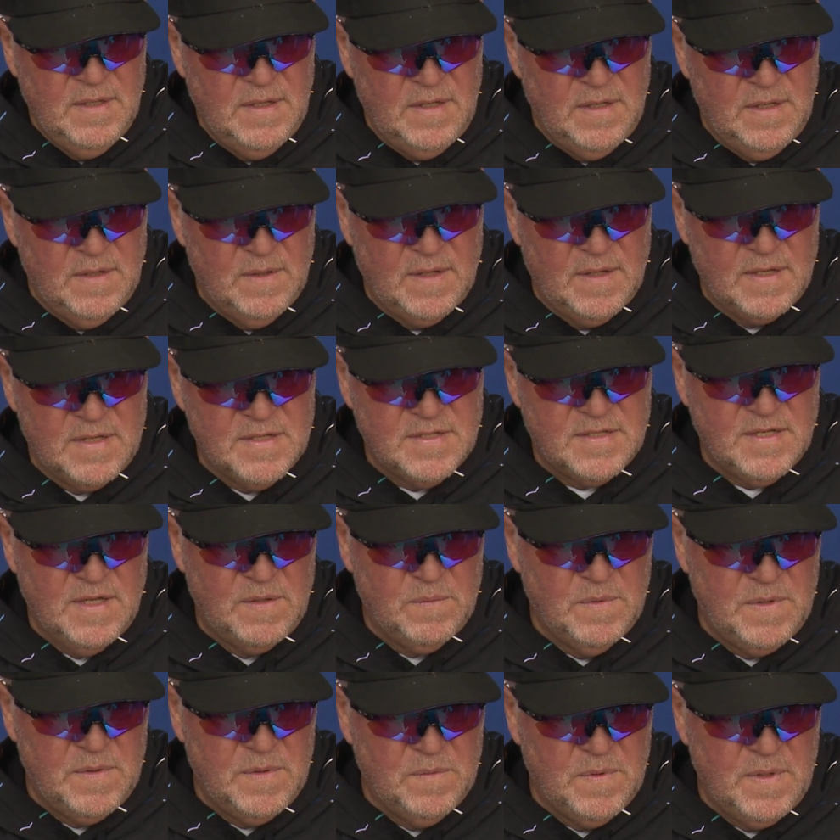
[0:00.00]
you know, like I
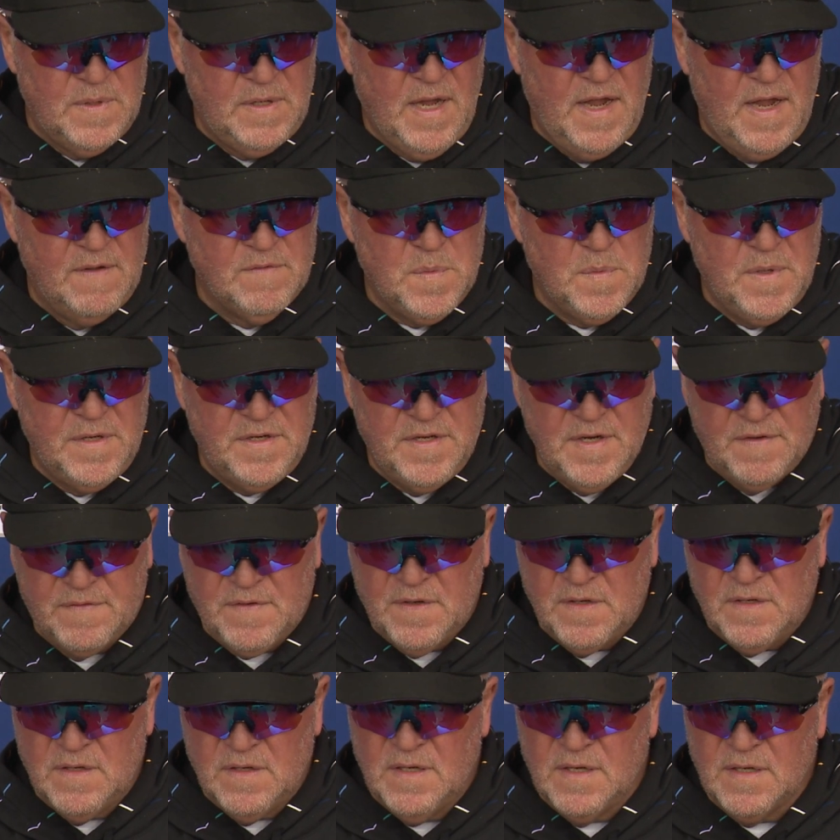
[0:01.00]
said, we, we gave him a
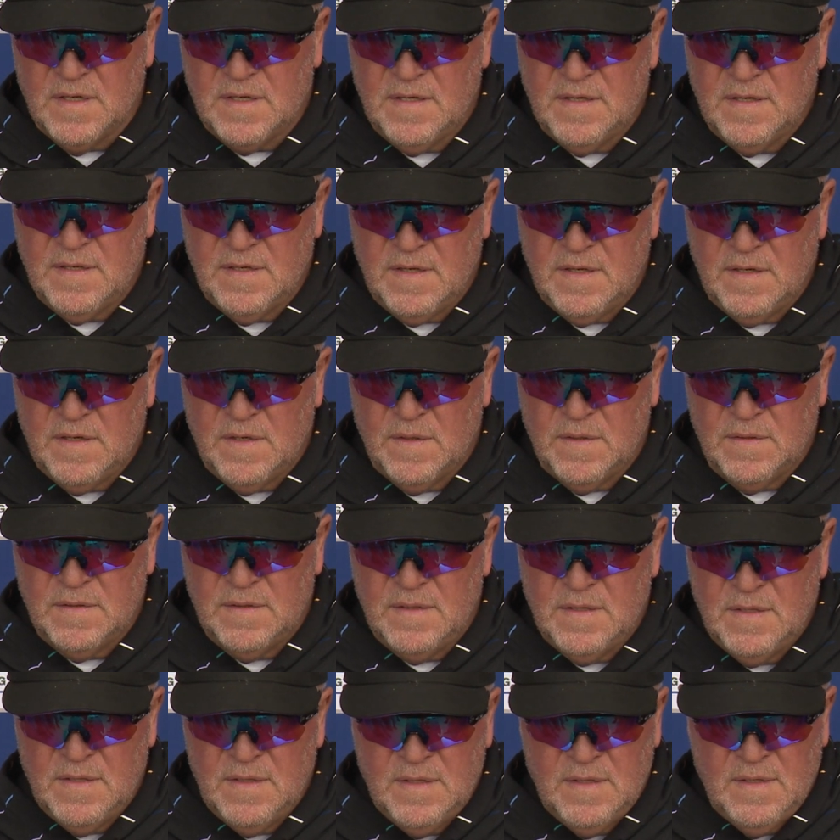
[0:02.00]
different look. You
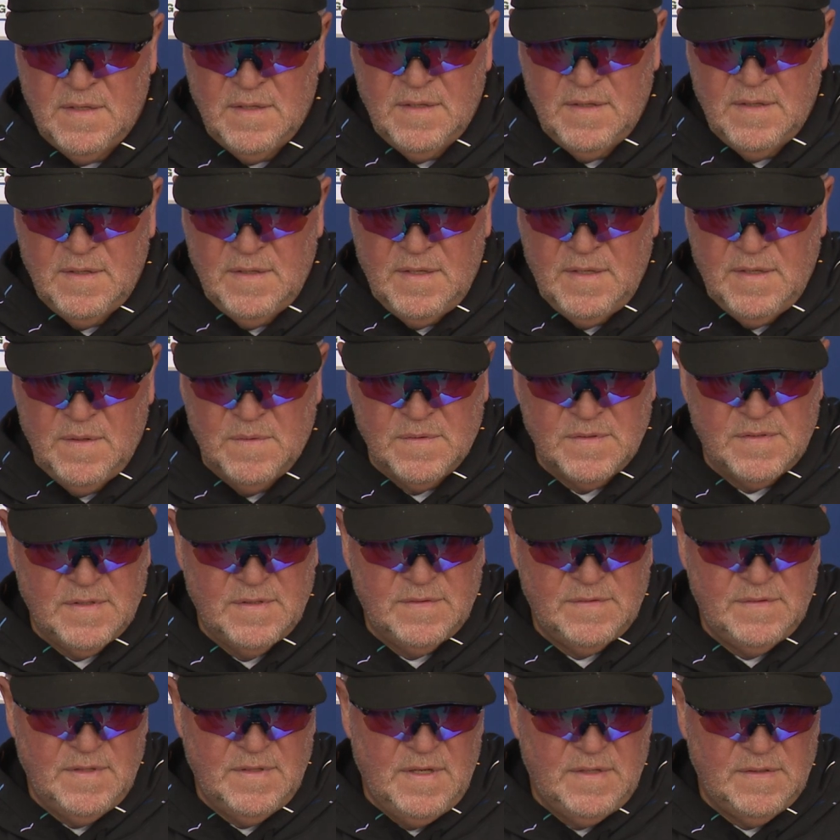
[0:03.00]
know, it was a,
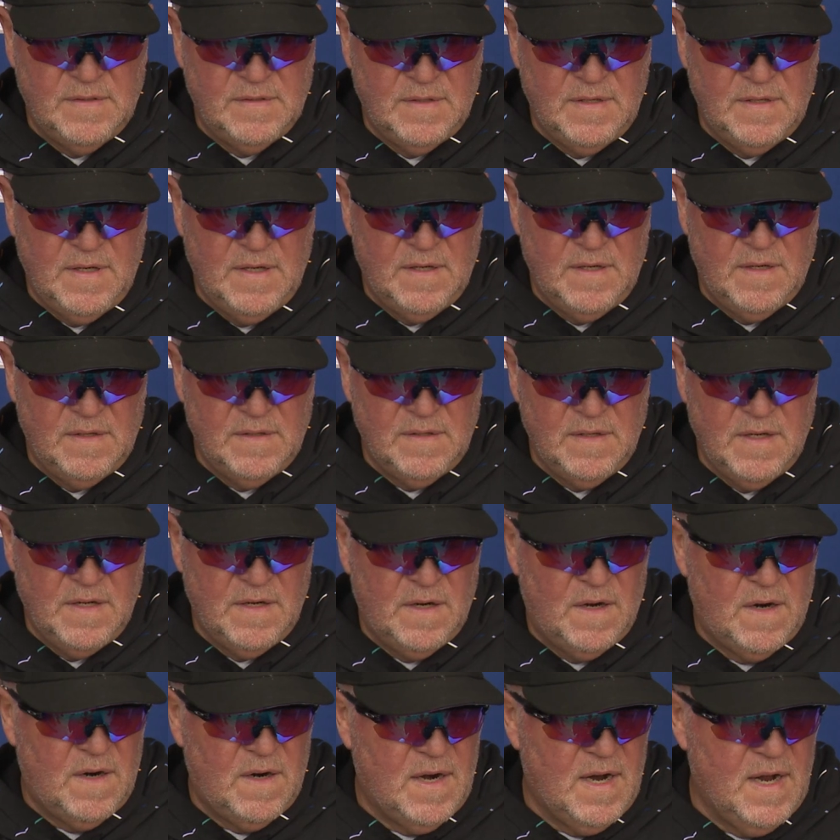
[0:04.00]
in in, a, in
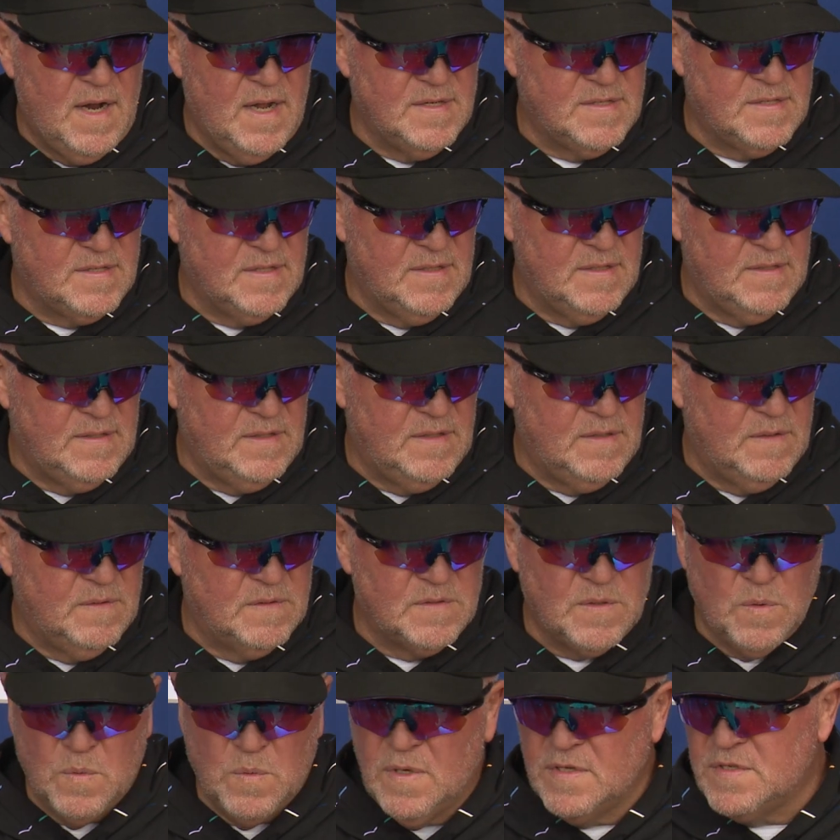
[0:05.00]
our eyes, a, uh, you know, it
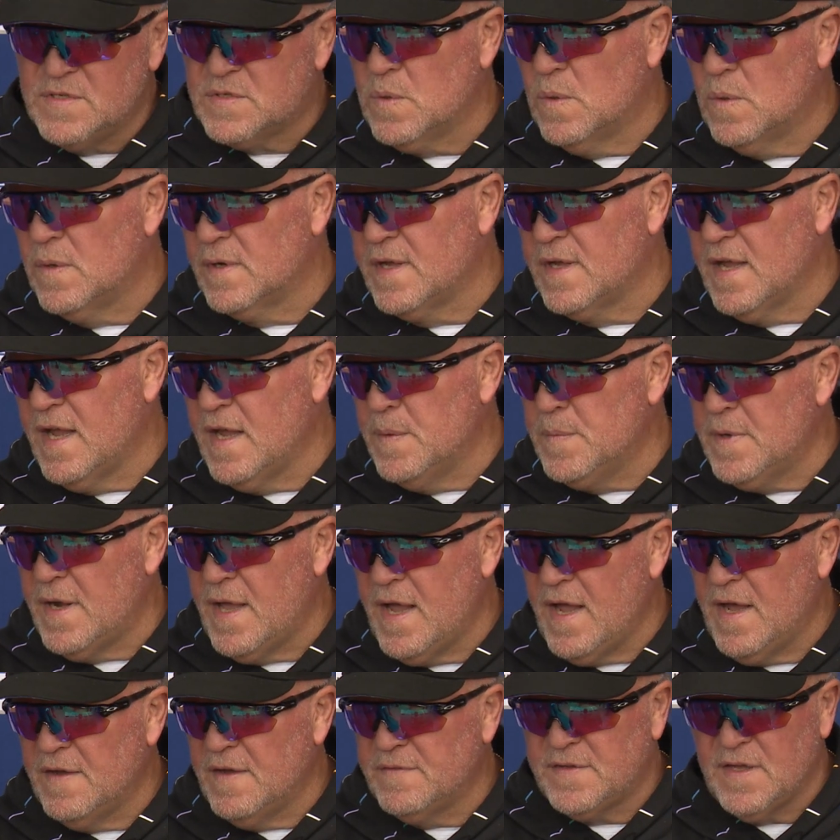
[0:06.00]
was a one score game at
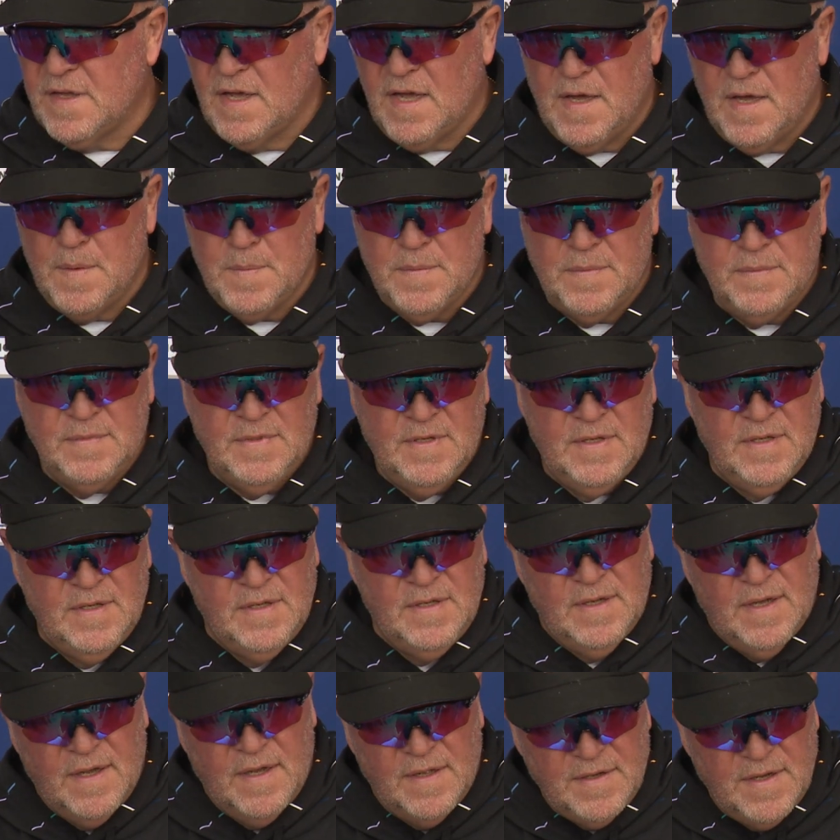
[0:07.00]
halftime,
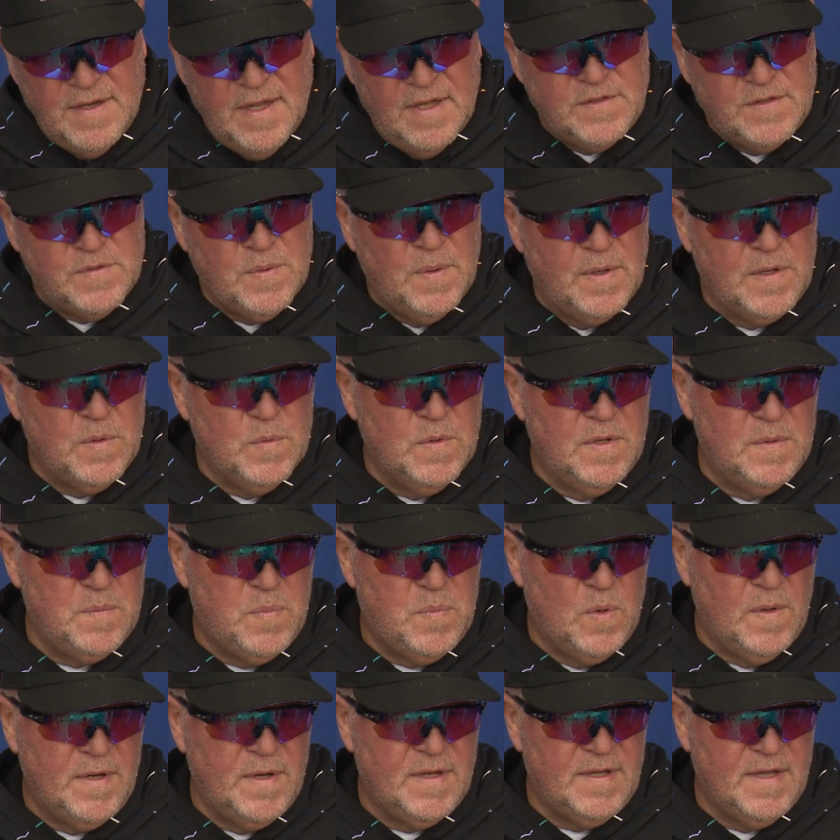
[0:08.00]
a net 21
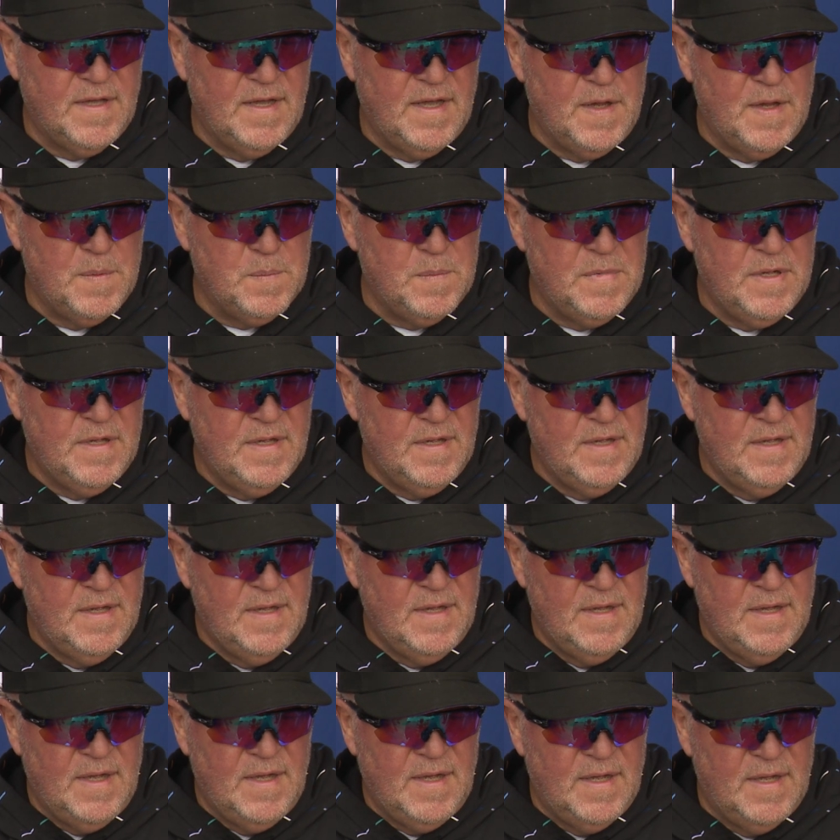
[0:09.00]
point game,
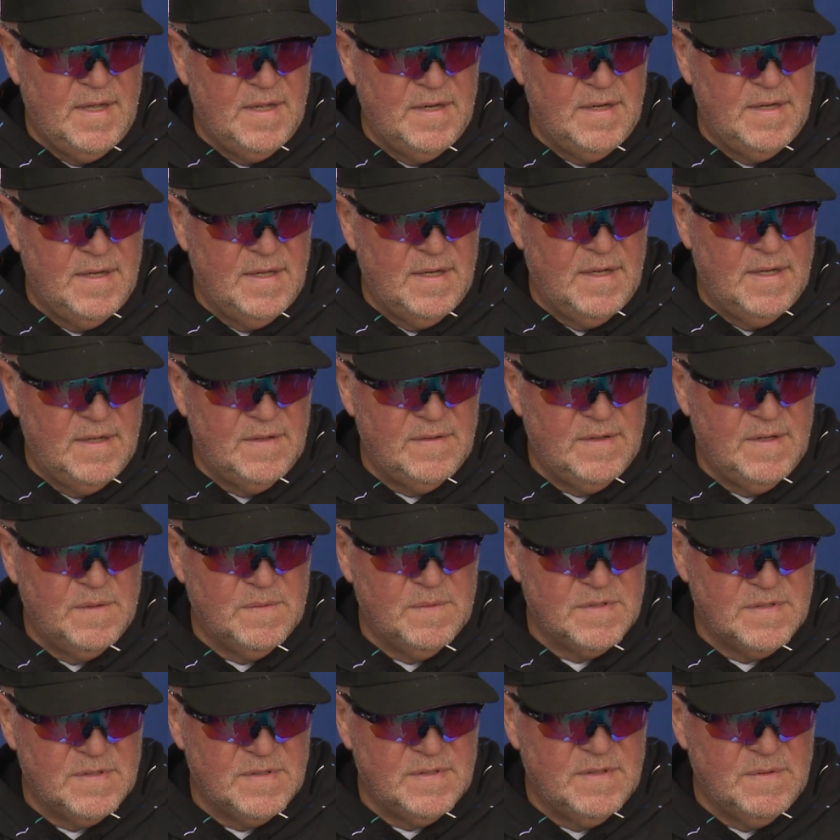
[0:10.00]
and uh, it
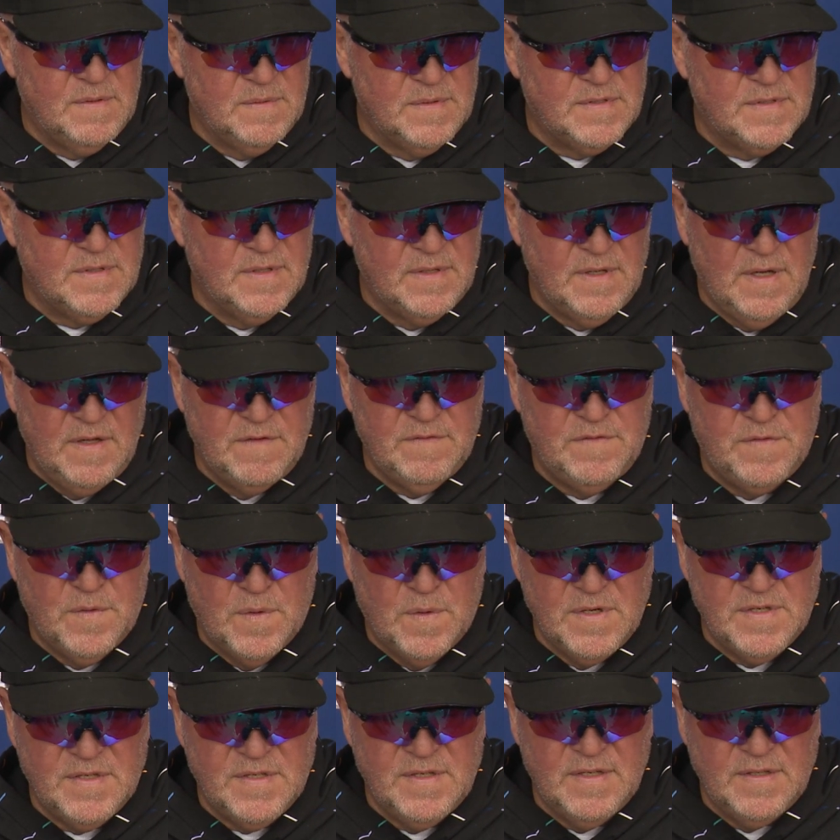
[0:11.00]
was it was
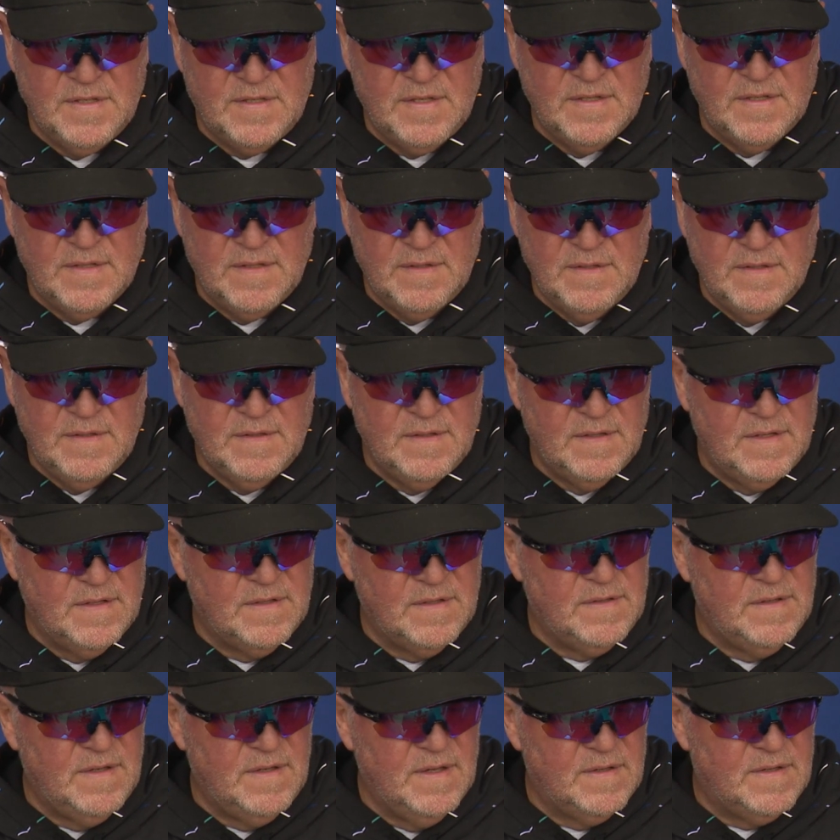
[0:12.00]
unfortunate that
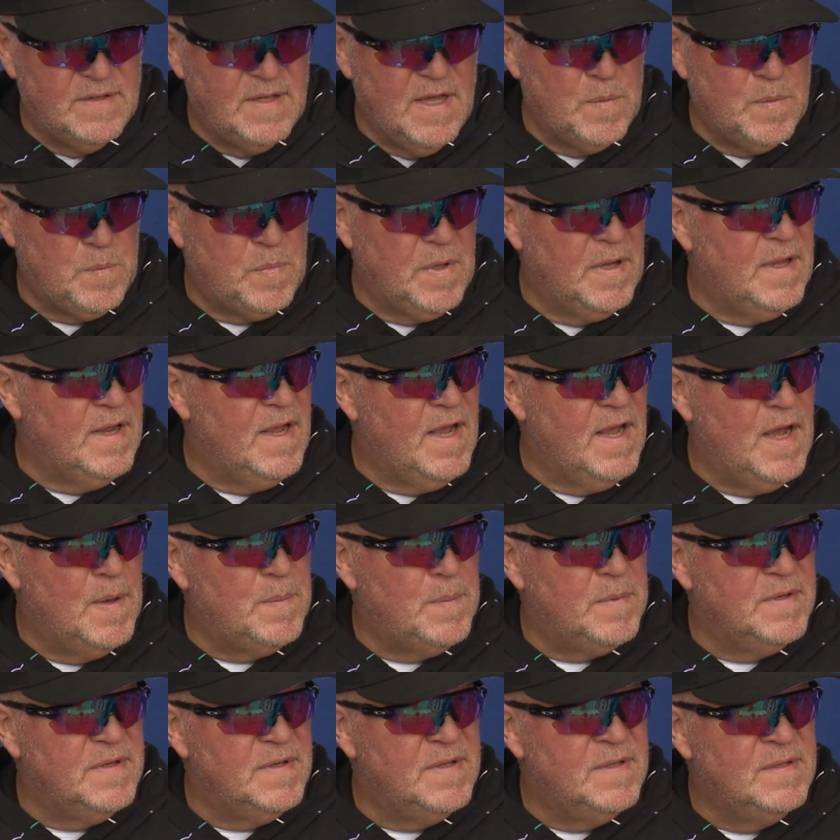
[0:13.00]
that, that, that play
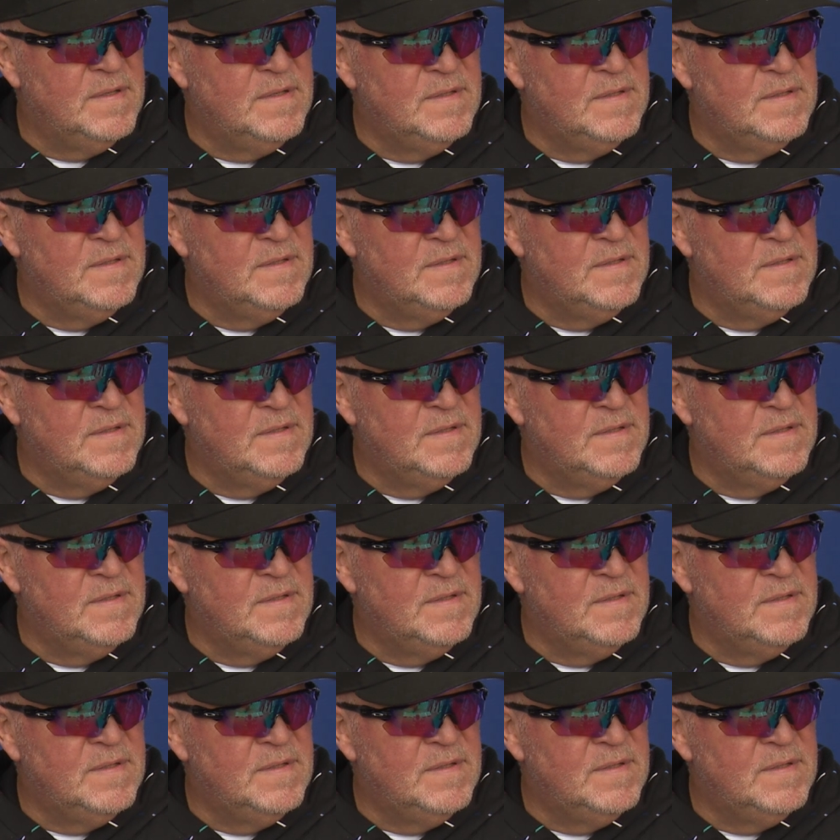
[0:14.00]
happened